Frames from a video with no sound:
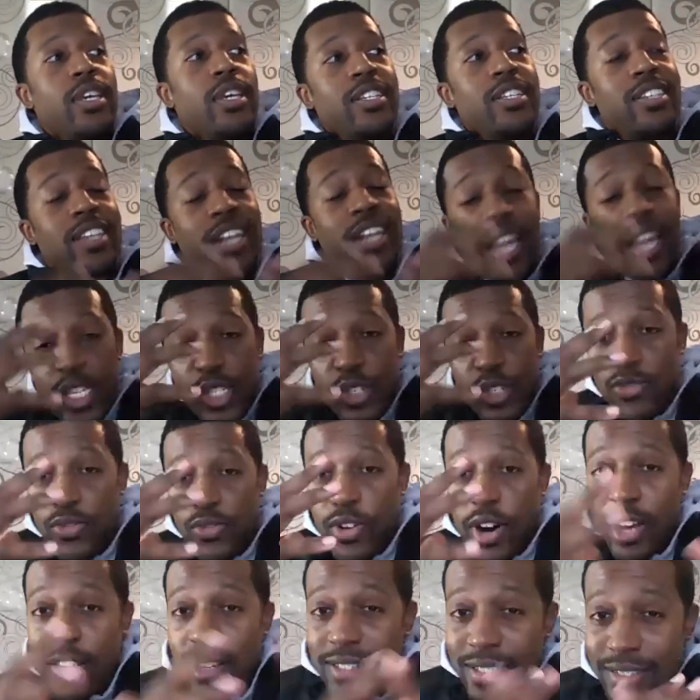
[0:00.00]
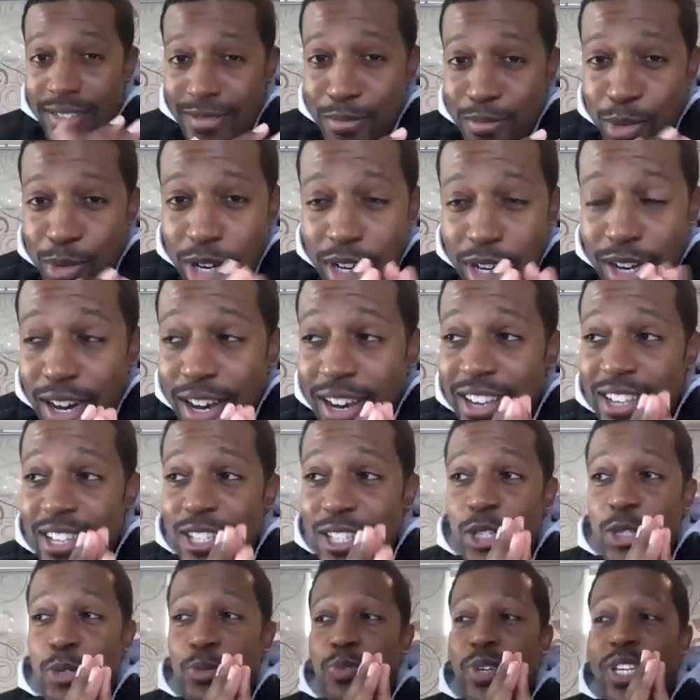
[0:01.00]
today is fun
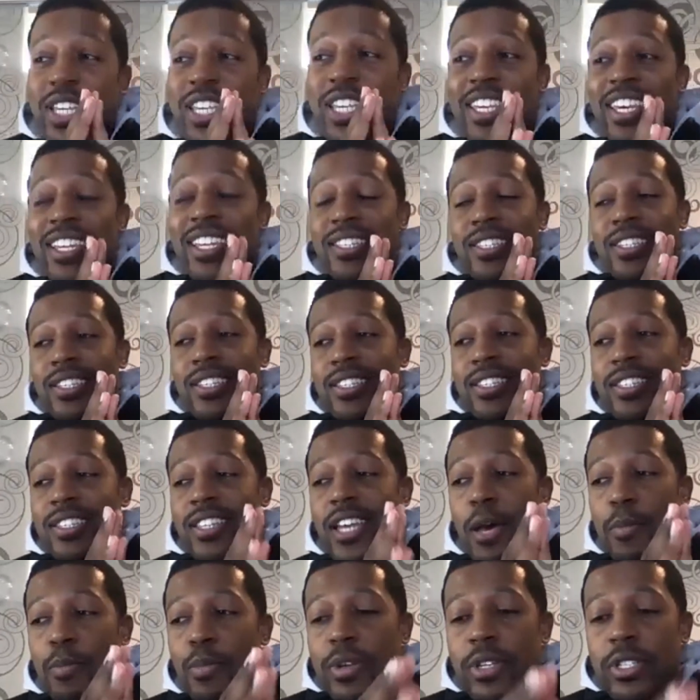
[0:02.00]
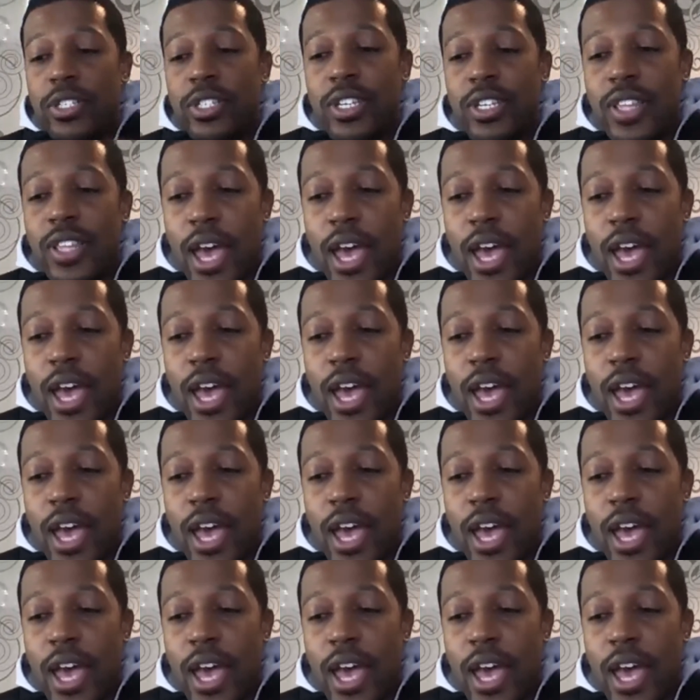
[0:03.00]
because we get to step into